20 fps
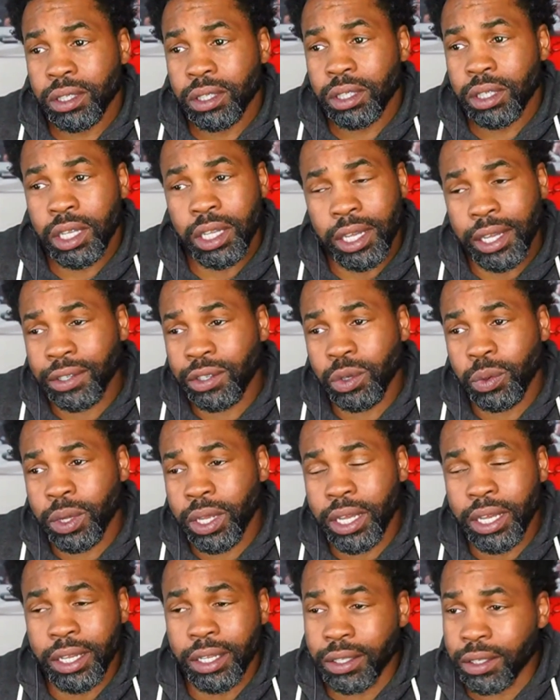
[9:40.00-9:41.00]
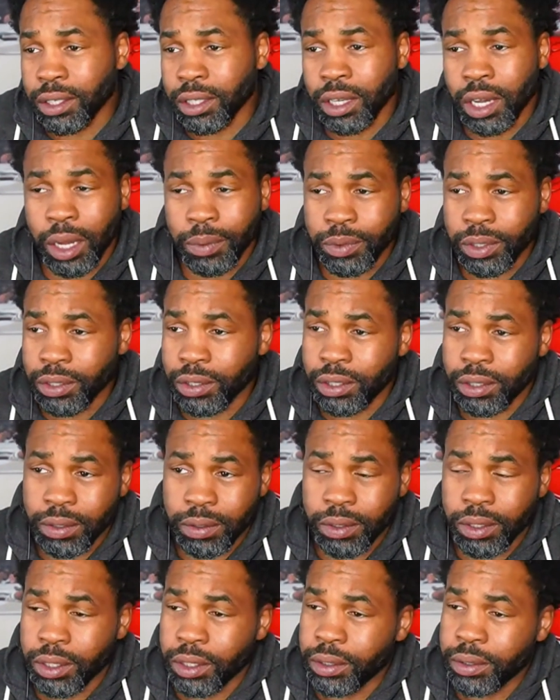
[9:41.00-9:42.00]
He's
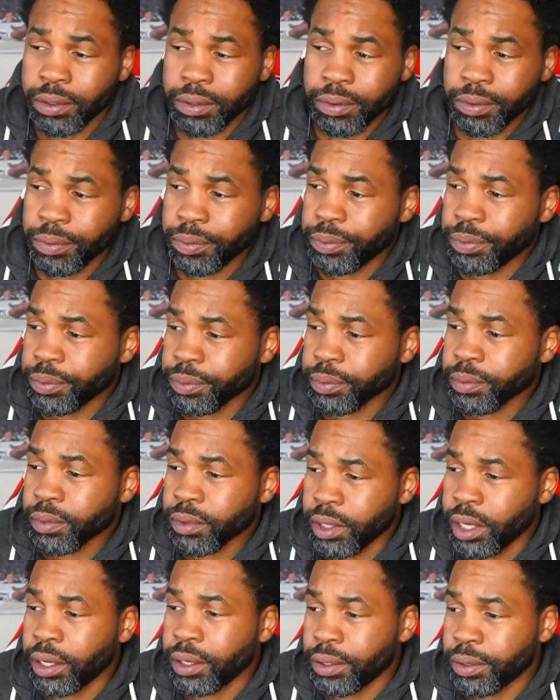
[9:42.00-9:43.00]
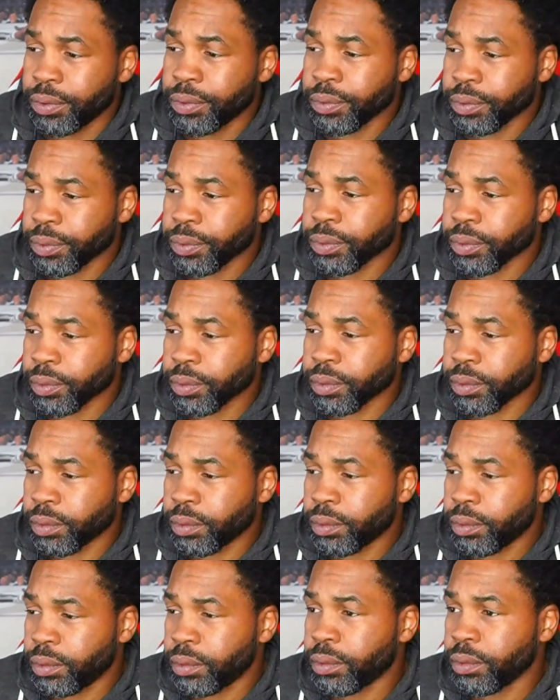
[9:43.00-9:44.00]
still great. Still great, but
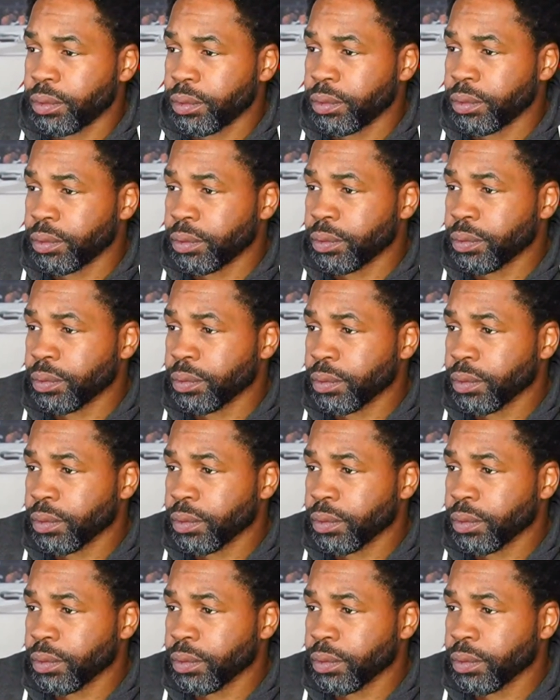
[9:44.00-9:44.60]
yeah, he lost.